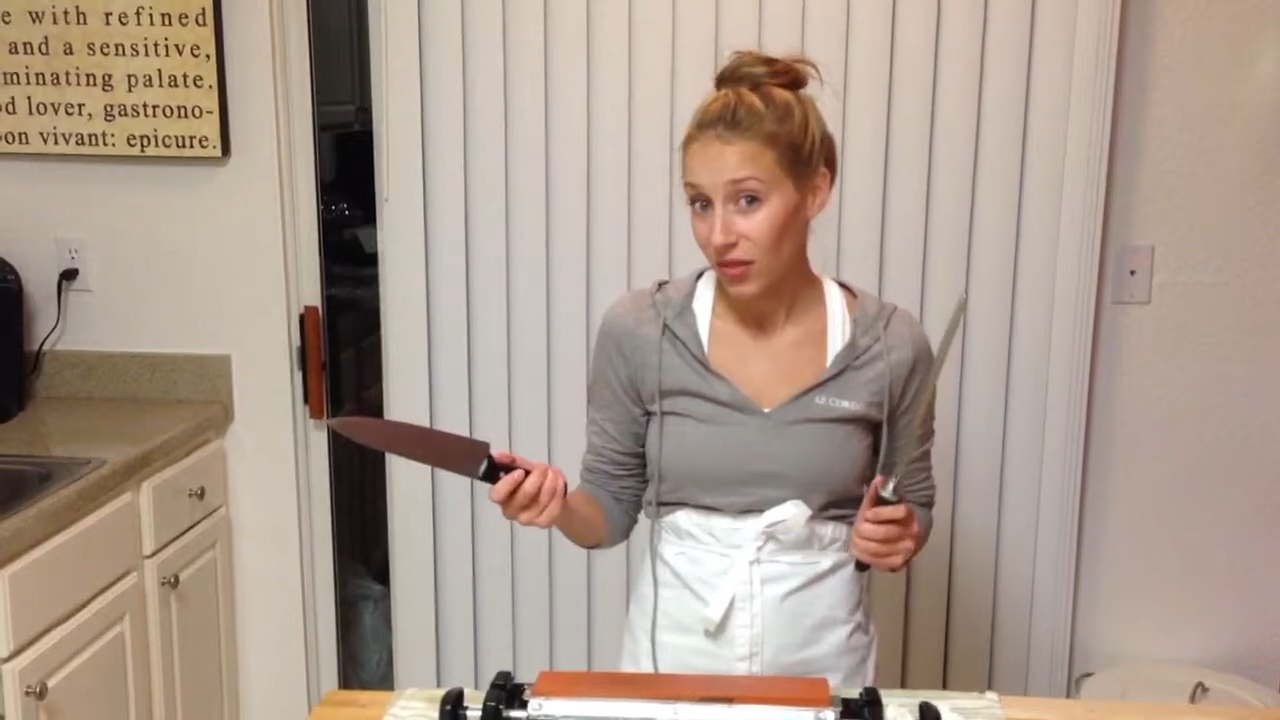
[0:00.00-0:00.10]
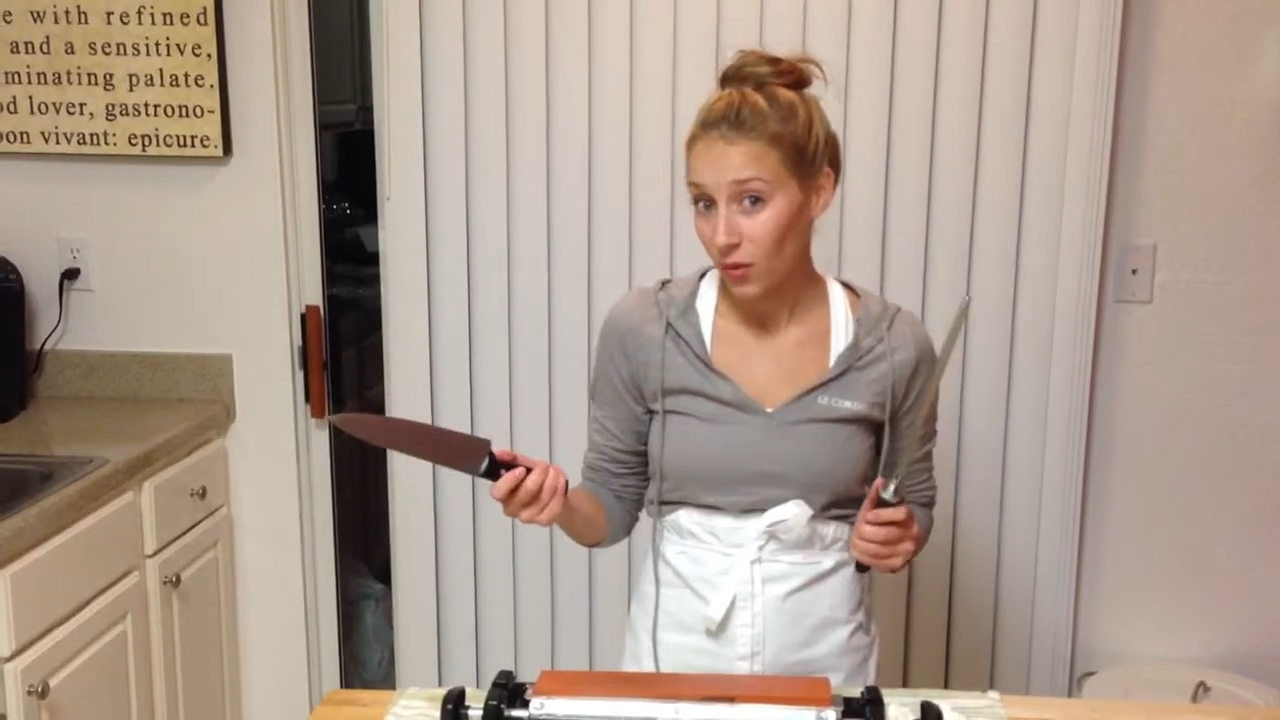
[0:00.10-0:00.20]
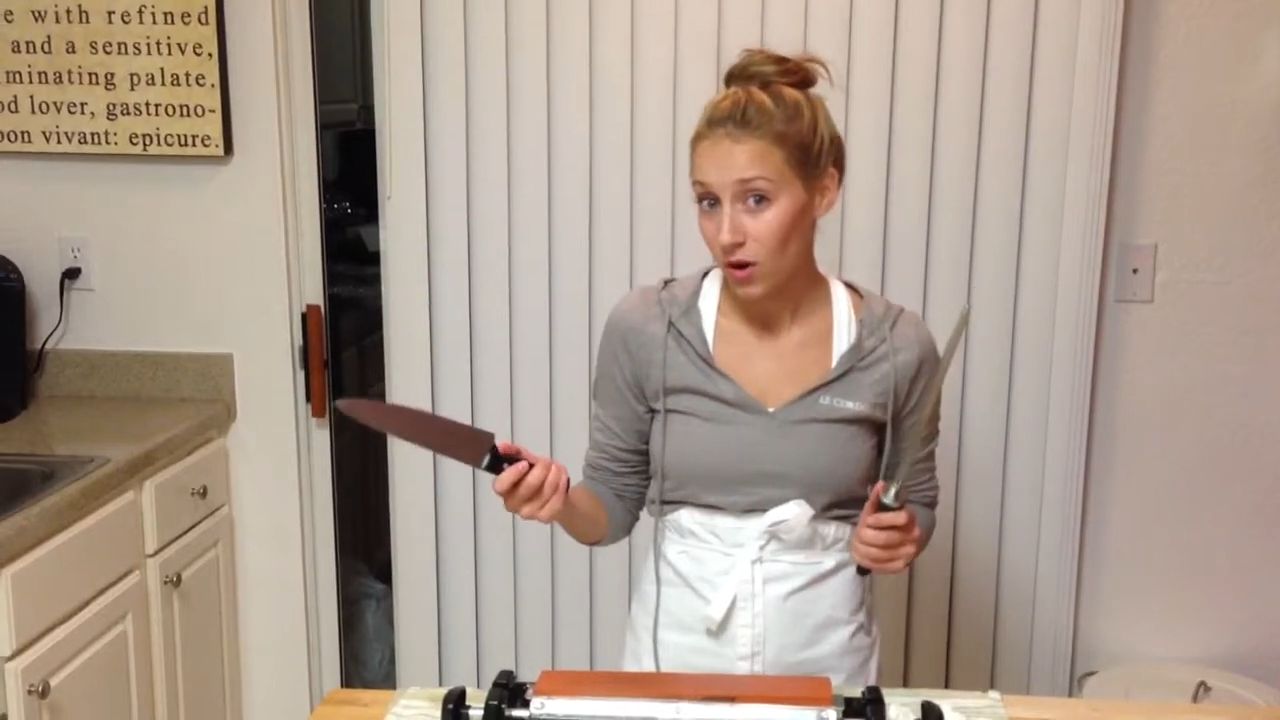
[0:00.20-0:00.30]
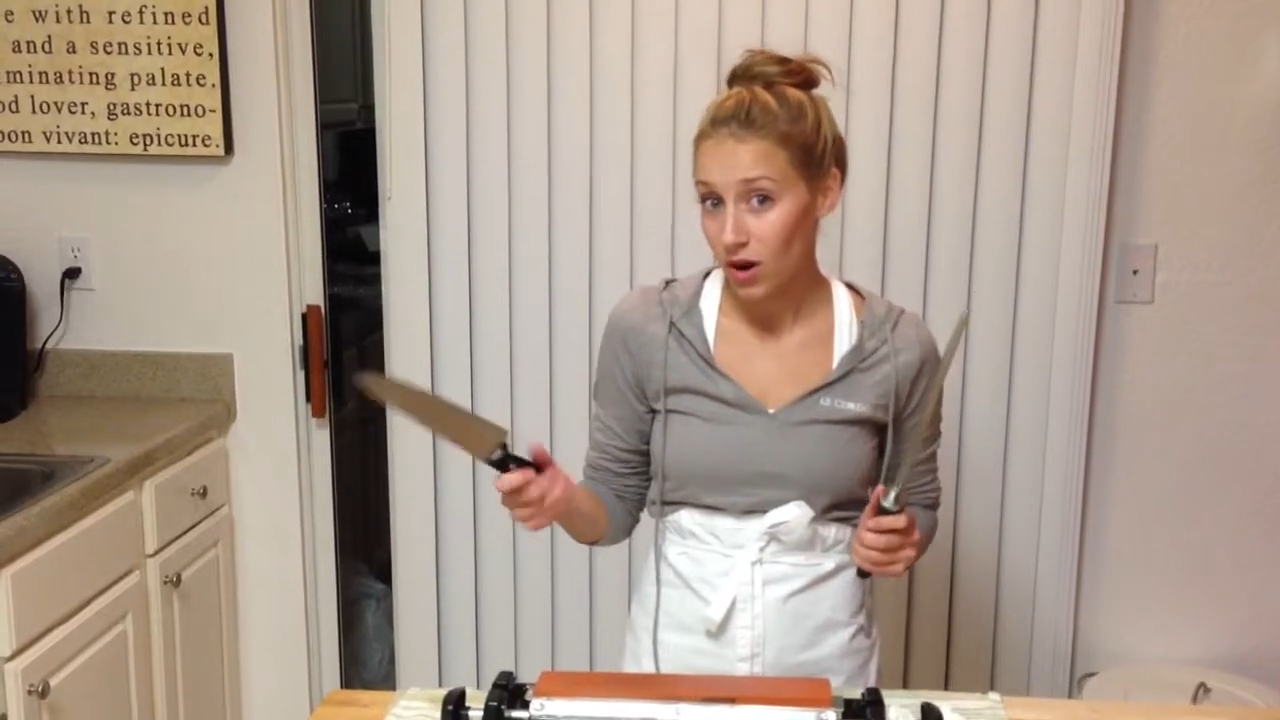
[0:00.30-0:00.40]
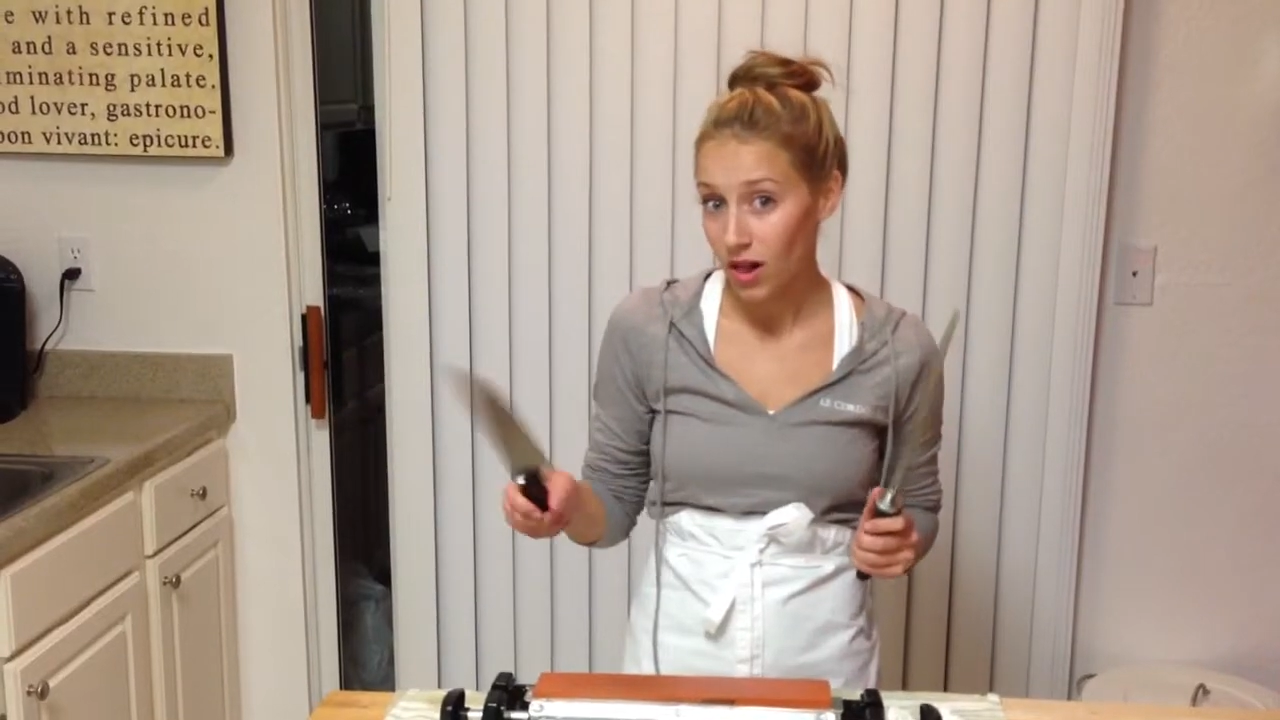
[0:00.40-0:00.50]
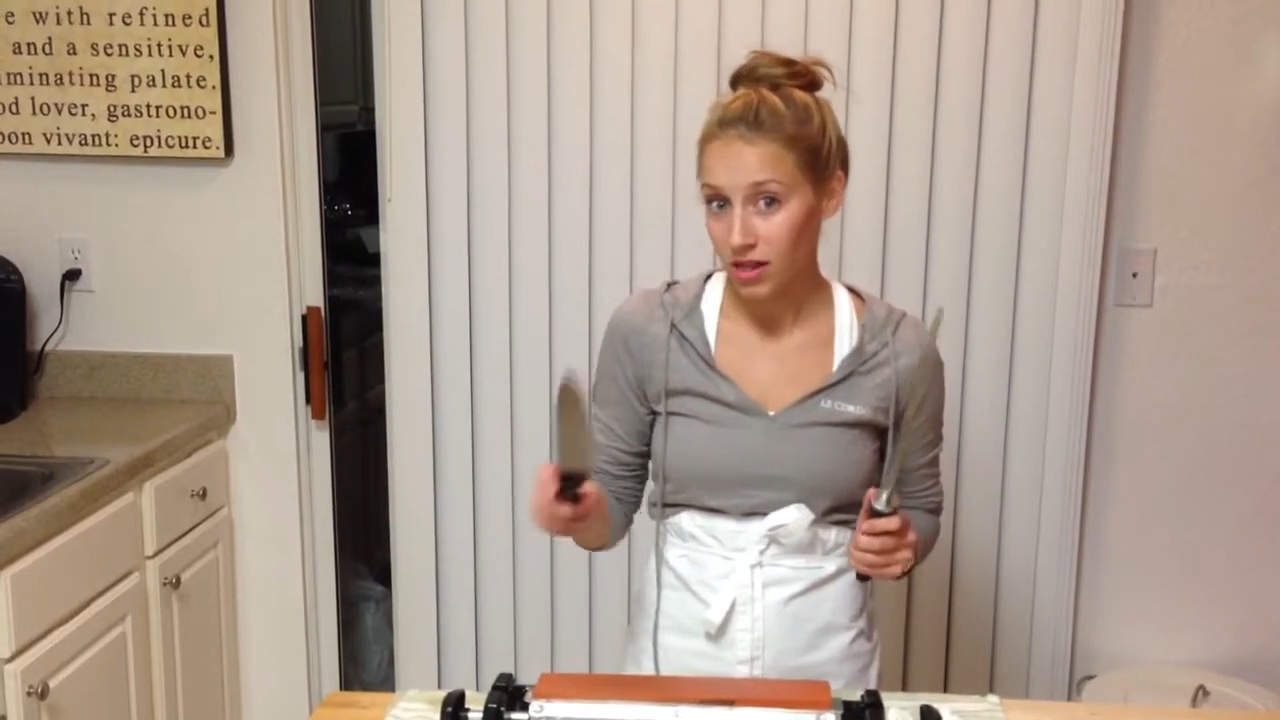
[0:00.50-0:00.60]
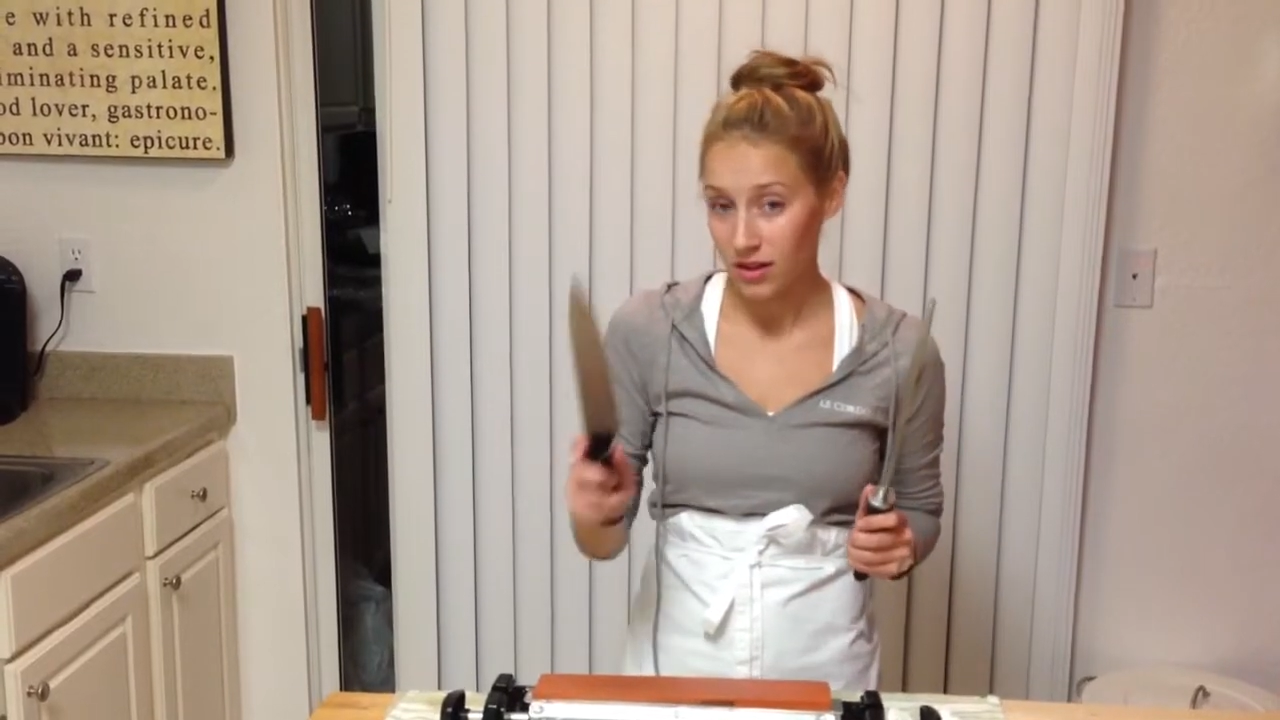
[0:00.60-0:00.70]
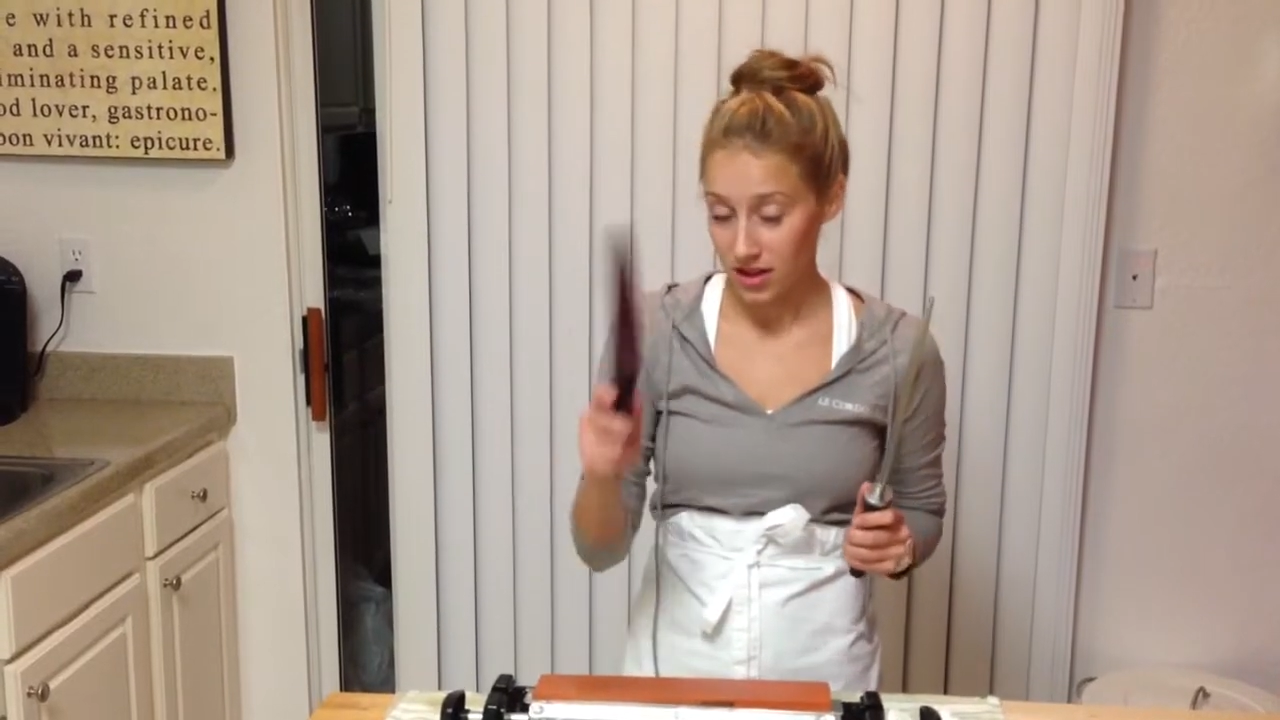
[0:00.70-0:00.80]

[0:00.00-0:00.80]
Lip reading: on the wall,